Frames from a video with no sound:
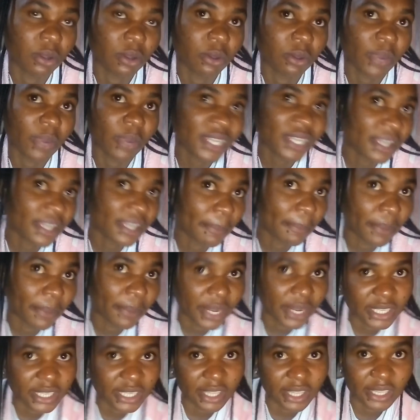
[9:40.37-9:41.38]
where is the
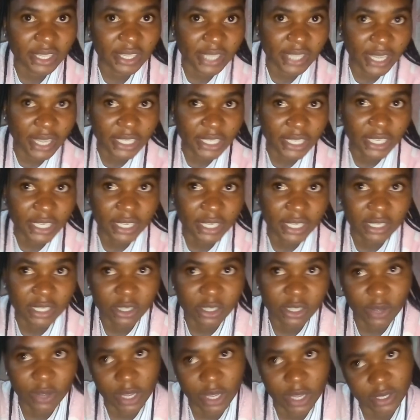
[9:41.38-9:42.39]
police this side?
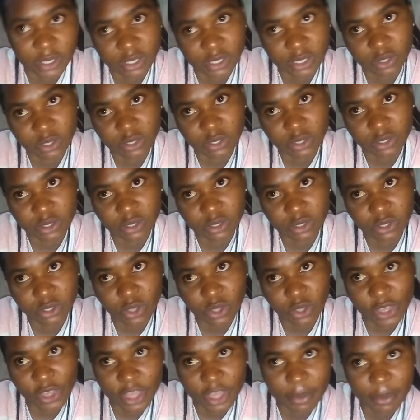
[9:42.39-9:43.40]
So I
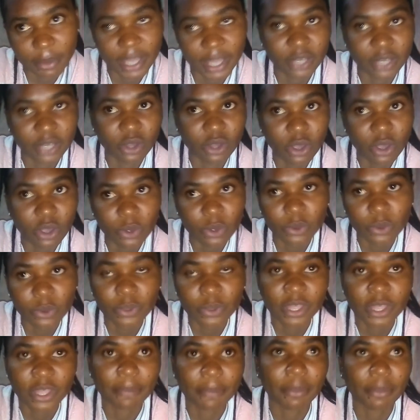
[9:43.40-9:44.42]
told them like, no,
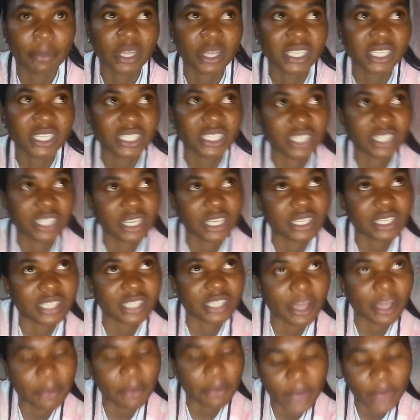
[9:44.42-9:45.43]
the police is just
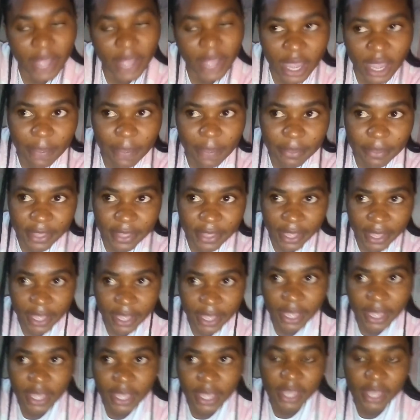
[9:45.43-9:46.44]
somewhere up there.
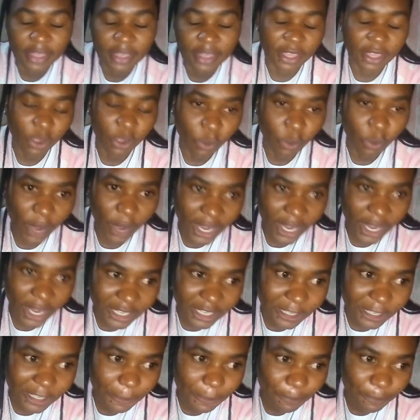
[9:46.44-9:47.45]
They
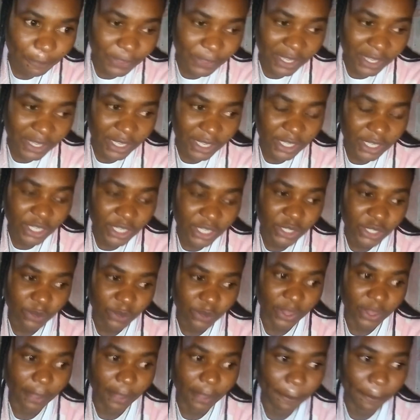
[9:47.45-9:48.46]
went to
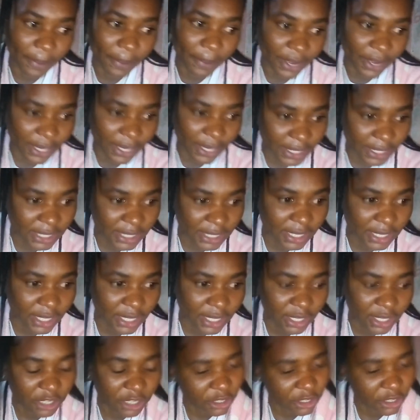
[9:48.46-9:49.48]
the police.
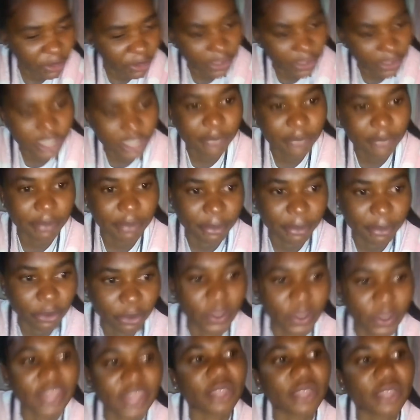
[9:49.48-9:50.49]
So these people,
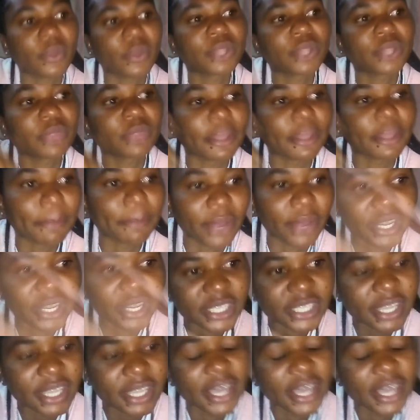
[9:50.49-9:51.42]
when they went to the police,